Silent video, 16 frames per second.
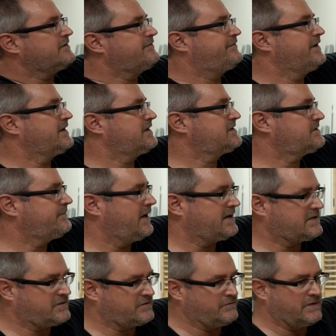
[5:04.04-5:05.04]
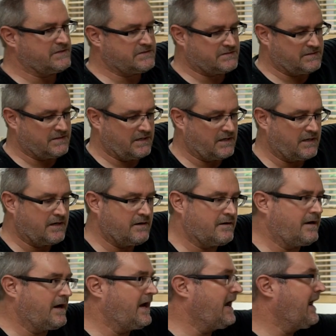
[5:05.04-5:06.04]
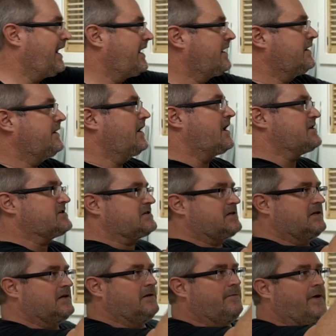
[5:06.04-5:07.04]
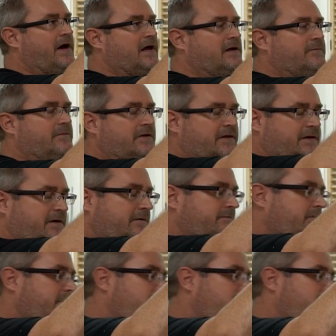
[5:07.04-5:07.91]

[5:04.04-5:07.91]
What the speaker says: fixed my switch thing here. I added nuts to the bottom of the